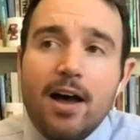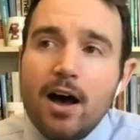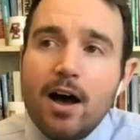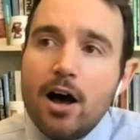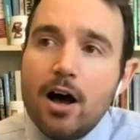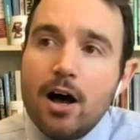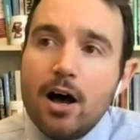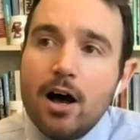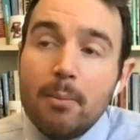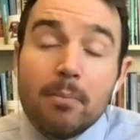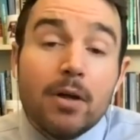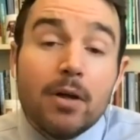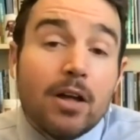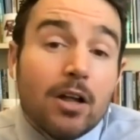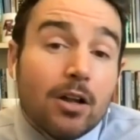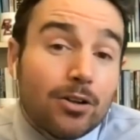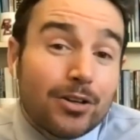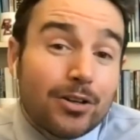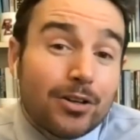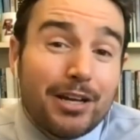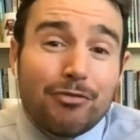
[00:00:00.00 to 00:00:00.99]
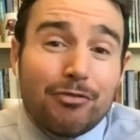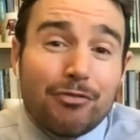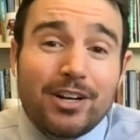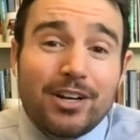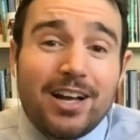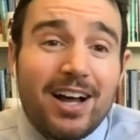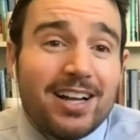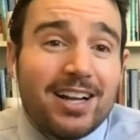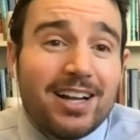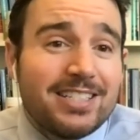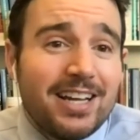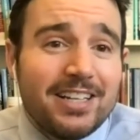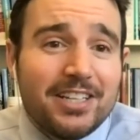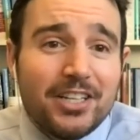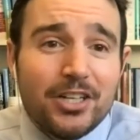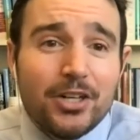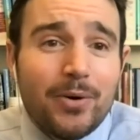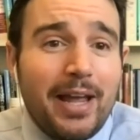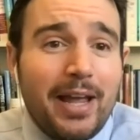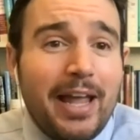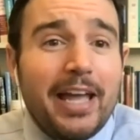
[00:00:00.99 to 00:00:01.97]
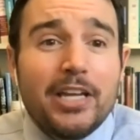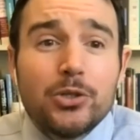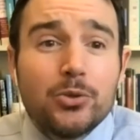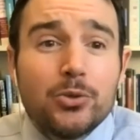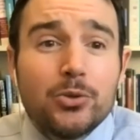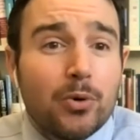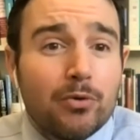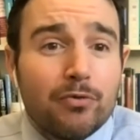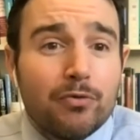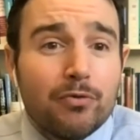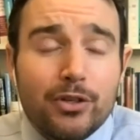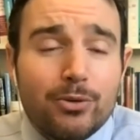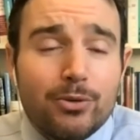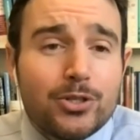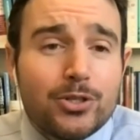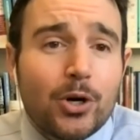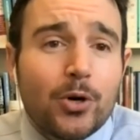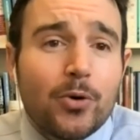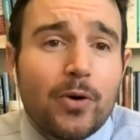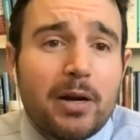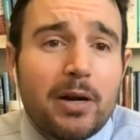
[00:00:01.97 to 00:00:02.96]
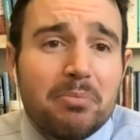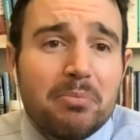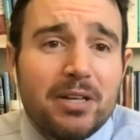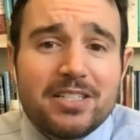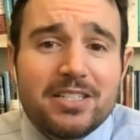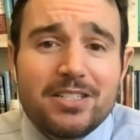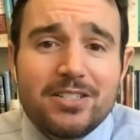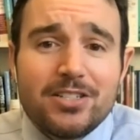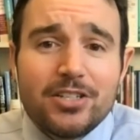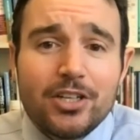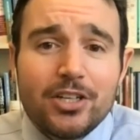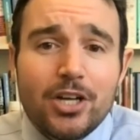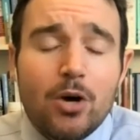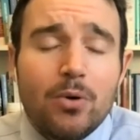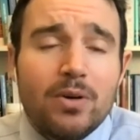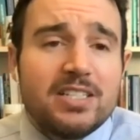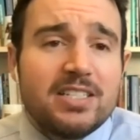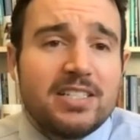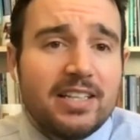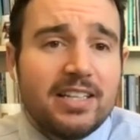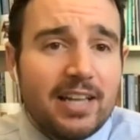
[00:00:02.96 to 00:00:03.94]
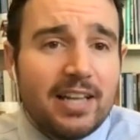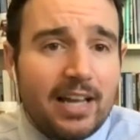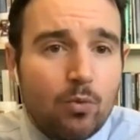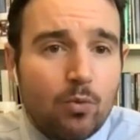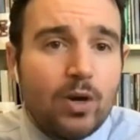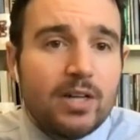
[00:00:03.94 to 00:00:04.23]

Looking for content, annual reviews are great places to go and see like